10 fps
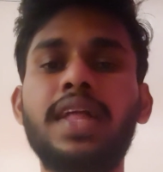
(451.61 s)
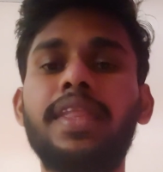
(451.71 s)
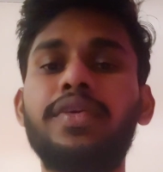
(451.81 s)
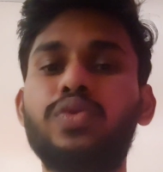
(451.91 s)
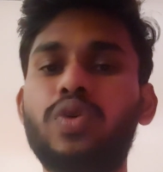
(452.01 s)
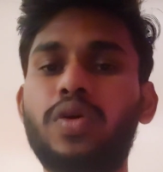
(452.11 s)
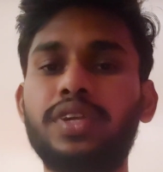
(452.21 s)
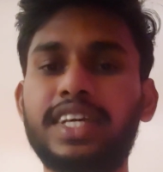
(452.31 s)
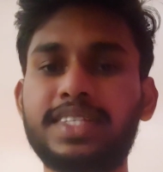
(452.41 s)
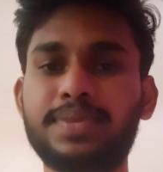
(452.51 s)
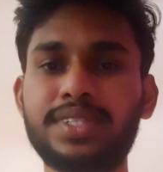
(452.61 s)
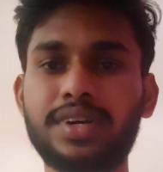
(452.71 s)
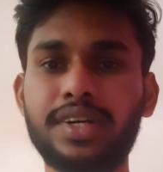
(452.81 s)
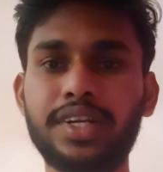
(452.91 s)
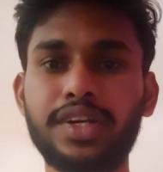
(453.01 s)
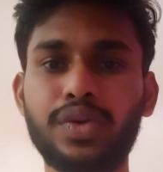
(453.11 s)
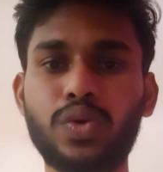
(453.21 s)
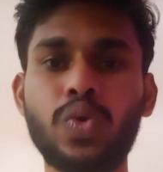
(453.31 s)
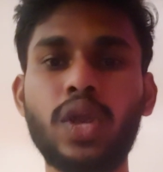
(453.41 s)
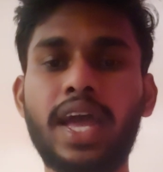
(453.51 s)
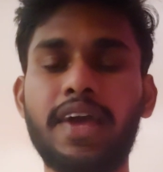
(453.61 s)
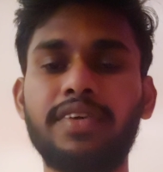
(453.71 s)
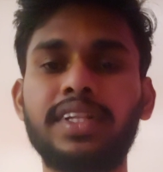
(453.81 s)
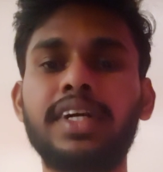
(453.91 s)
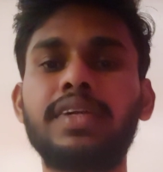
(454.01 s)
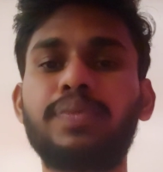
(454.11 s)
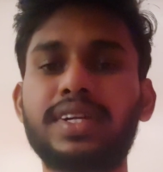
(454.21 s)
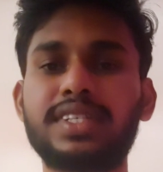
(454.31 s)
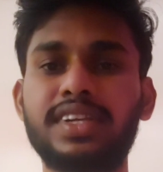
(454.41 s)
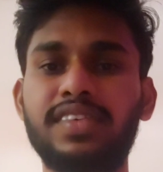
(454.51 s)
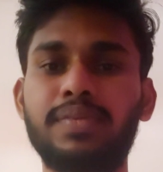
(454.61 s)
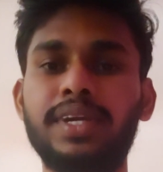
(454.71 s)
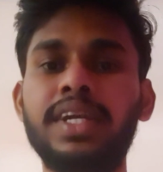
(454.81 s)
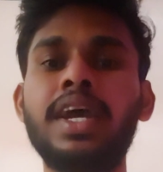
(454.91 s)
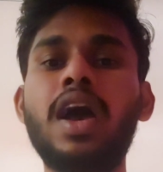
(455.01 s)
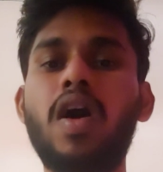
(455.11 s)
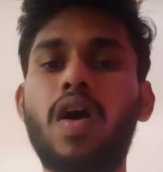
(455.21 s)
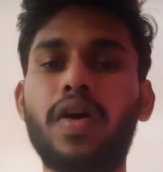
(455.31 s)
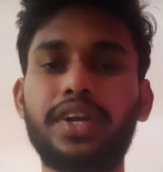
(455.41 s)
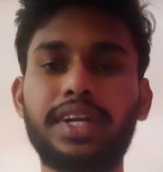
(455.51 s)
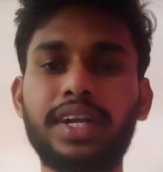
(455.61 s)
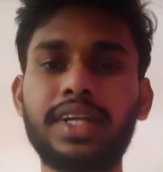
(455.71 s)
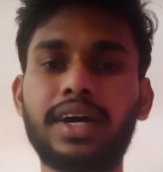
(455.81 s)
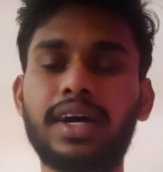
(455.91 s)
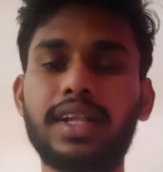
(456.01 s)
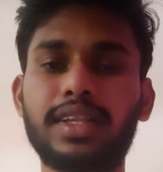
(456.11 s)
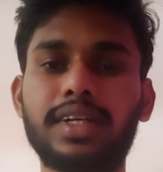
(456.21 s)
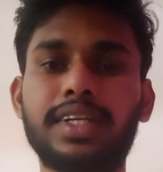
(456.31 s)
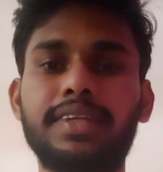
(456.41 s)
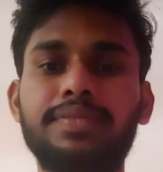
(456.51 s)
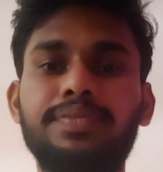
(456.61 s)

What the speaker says: Then whoever the expense auditor role, having that person will be audited already.